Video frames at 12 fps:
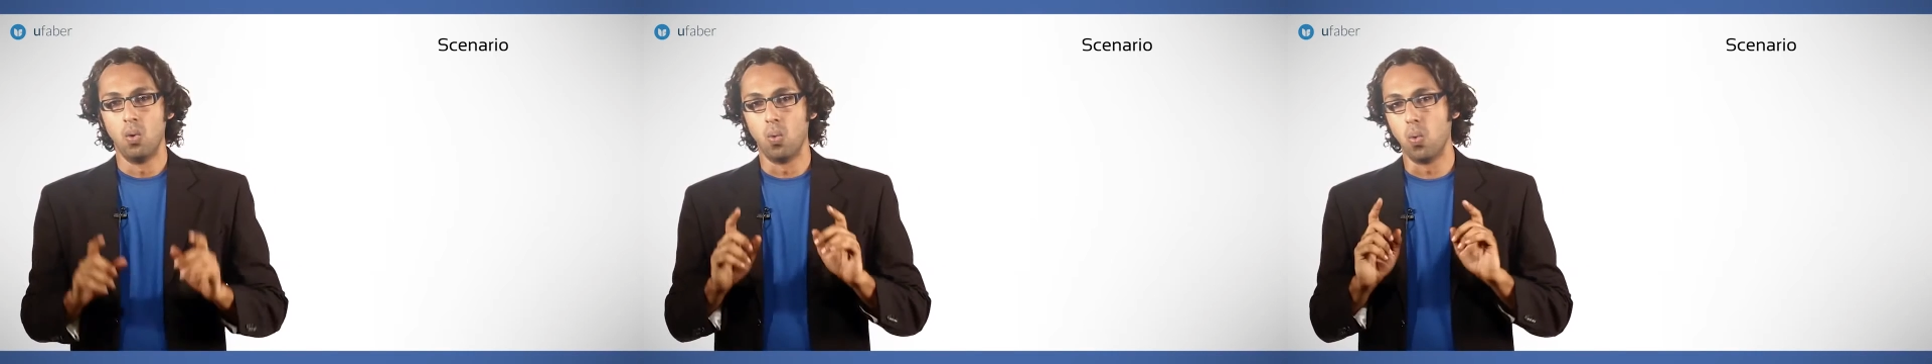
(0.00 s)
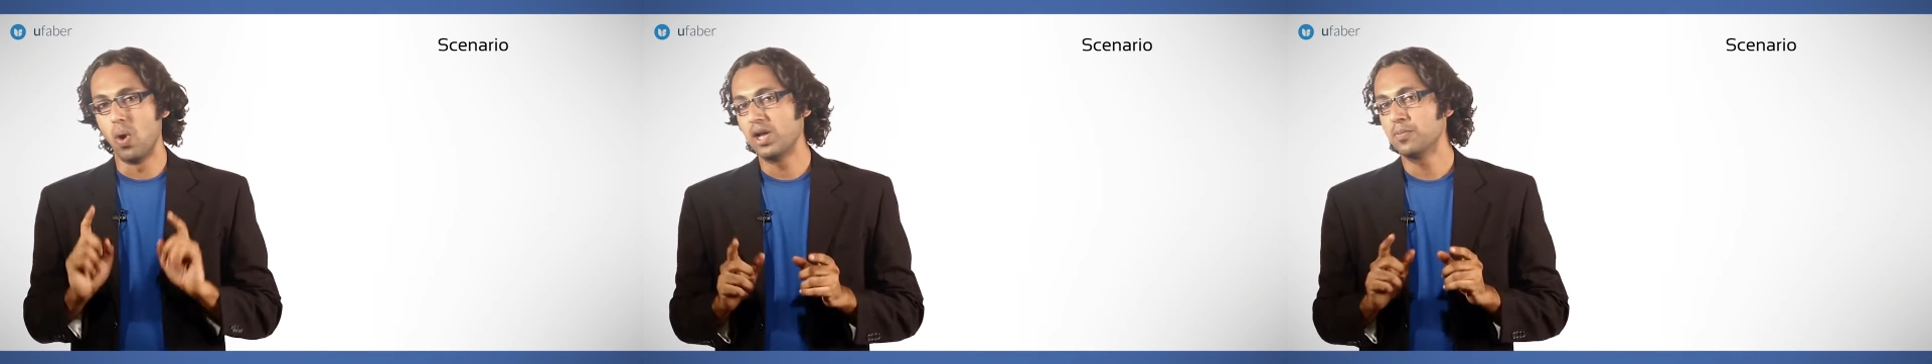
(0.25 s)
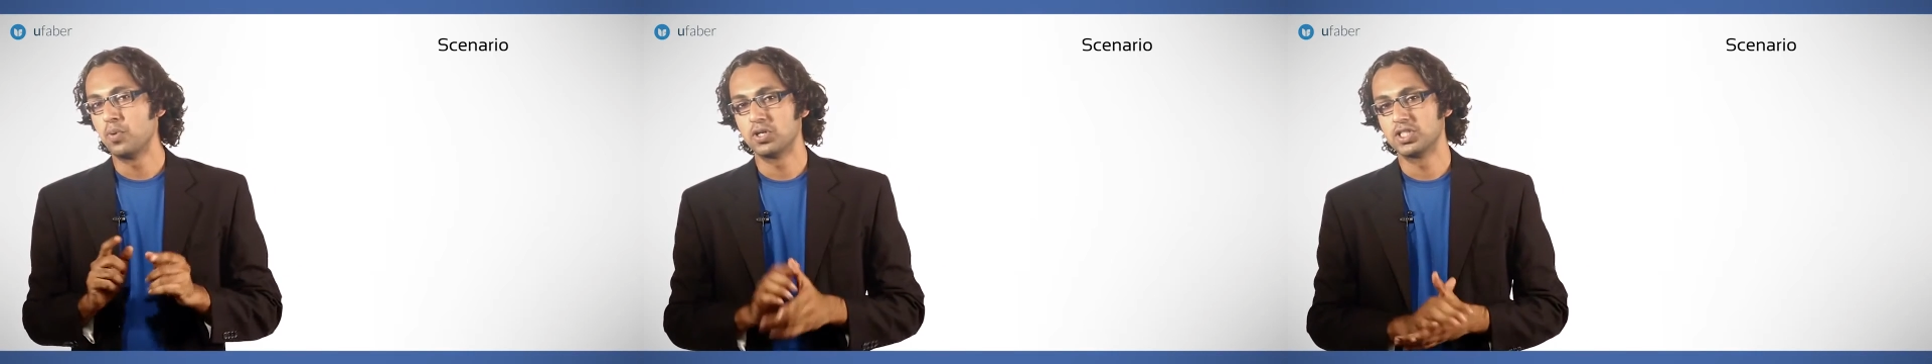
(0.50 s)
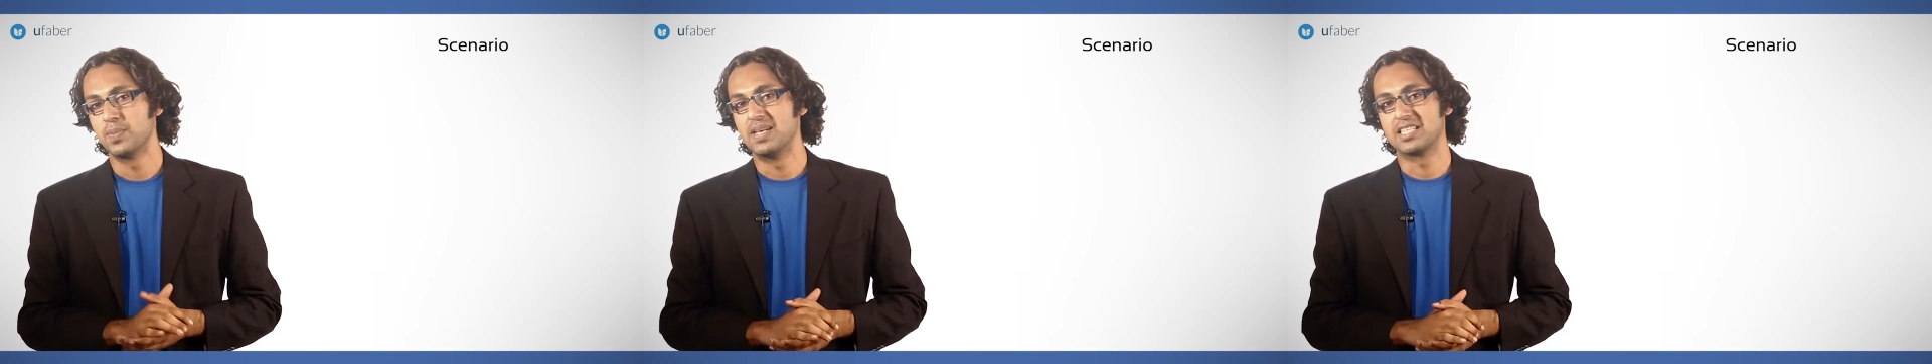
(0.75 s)
One
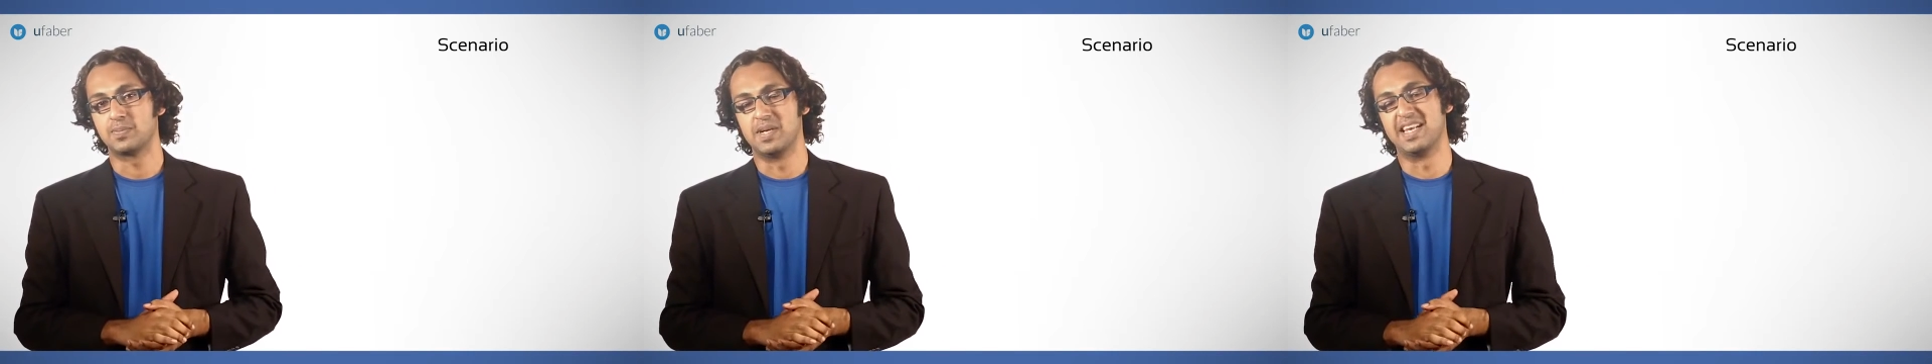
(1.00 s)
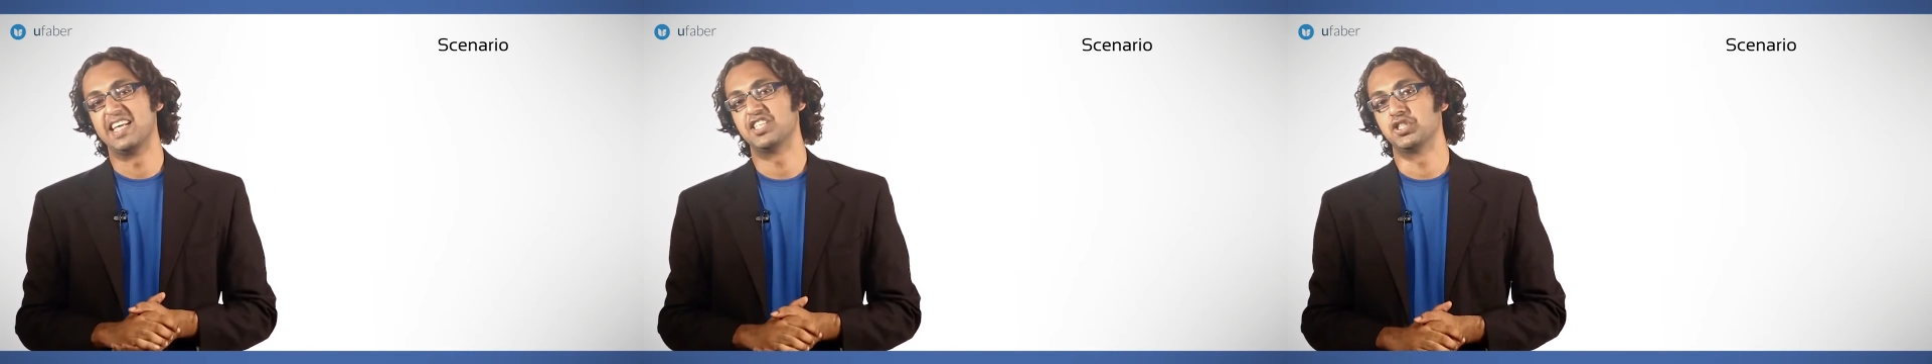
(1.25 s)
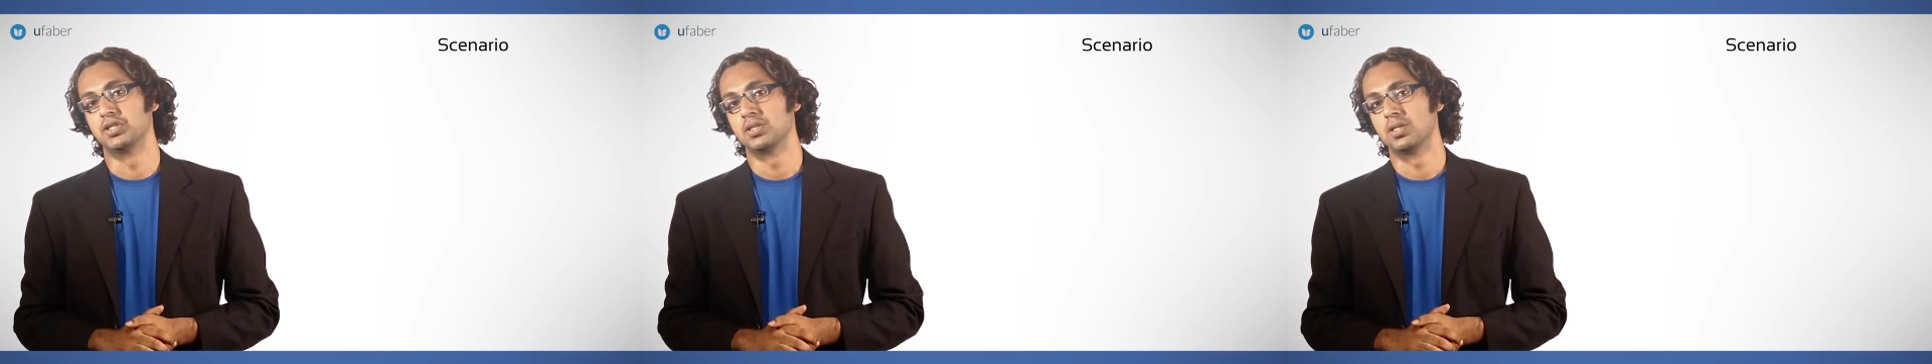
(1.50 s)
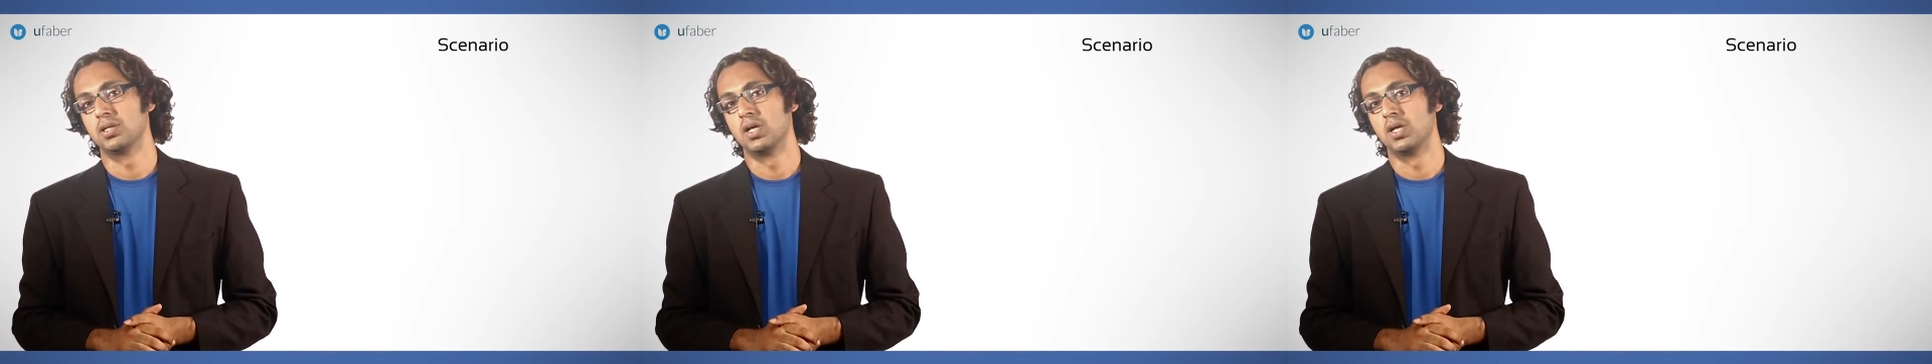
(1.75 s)
possible explanation